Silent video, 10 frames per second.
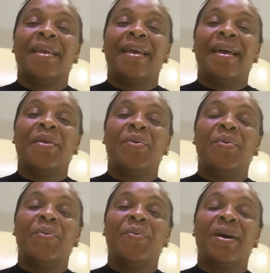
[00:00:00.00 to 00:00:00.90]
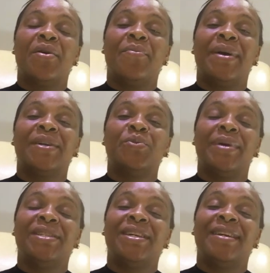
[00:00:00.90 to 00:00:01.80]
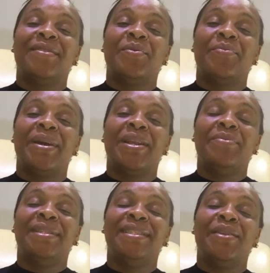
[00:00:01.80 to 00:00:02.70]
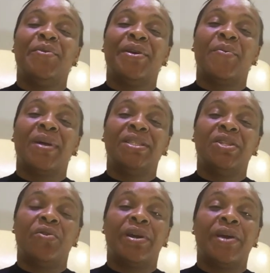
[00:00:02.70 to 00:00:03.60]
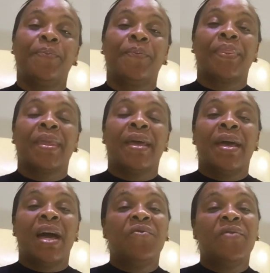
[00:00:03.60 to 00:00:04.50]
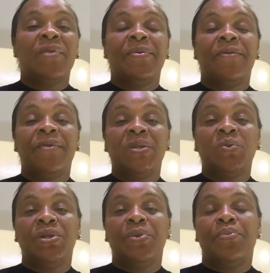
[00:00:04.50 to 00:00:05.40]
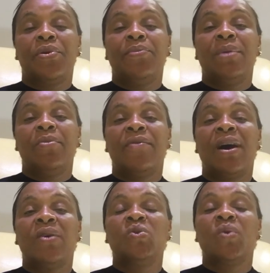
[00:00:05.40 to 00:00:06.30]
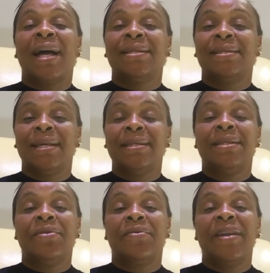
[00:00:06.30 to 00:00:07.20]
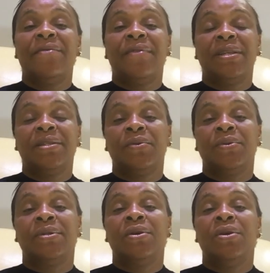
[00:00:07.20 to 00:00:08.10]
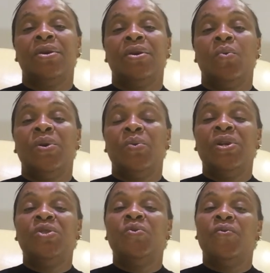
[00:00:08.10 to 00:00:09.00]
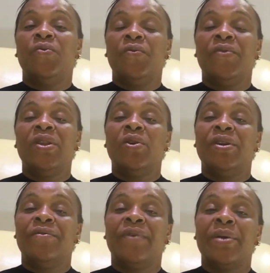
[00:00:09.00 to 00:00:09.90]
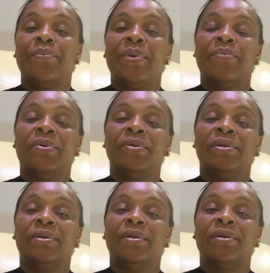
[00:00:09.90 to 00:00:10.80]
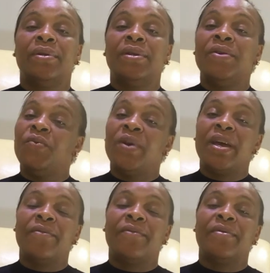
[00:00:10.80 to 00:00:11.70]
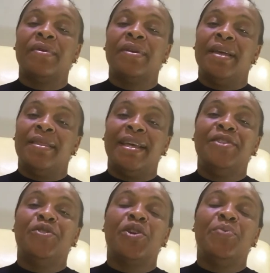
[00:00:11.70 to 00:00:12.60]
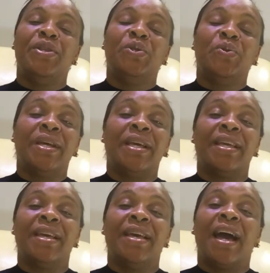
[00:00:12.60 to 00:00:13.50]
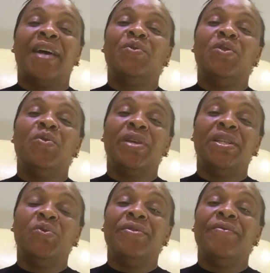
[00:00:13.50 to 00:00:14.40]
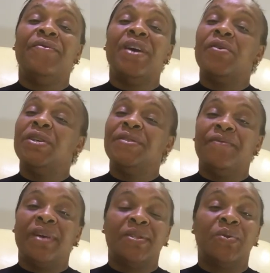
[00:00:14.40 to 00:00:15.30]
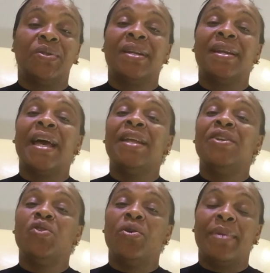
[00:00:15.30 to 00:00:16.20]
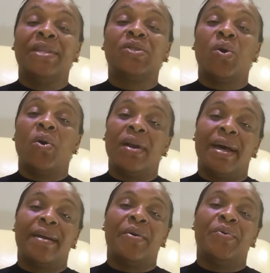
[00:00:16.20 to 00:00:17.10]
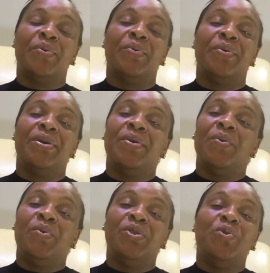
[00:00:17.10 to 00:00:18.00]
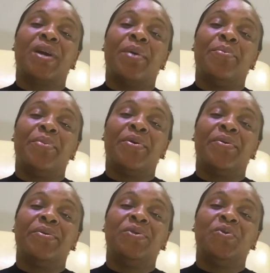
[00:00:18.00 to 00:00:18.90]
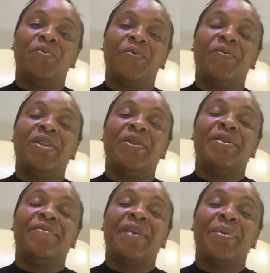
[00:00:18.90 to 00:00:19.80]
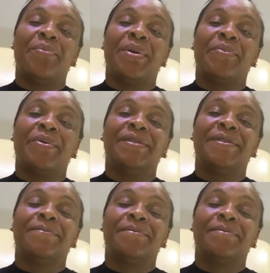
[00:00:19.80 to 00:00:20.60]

Hello, welcome back to my channel. My name is Tilo Gwadilora. Have you ever been faced with the problem of how to access the right vessels with which to fulfill your divine purpose? If you have, then join me today as we look into the various vessels lying dormant all around you, which you can borrow to fulfill your divine purpose.